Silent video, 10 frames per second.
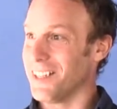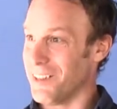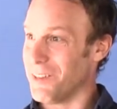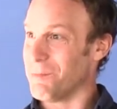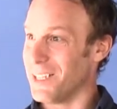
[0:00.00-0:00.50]

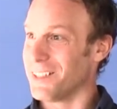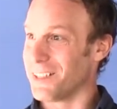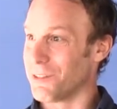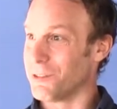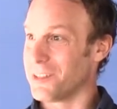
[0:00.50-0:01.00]
I, I made a
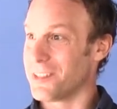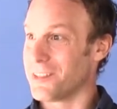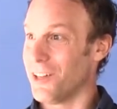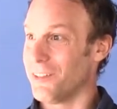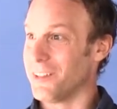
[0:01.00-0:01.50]
good
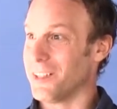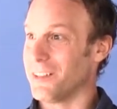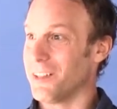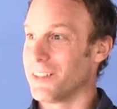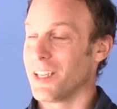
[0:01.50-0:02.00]
story, you
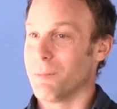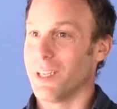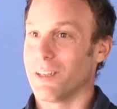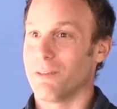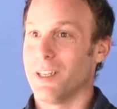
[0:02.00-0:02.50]
know, it can
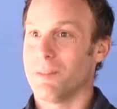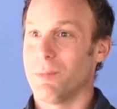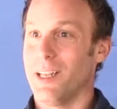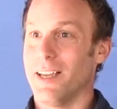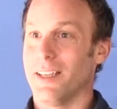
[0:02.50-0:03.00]
be a great
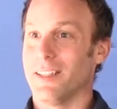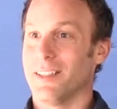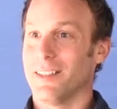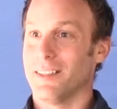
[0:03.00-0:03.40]
play.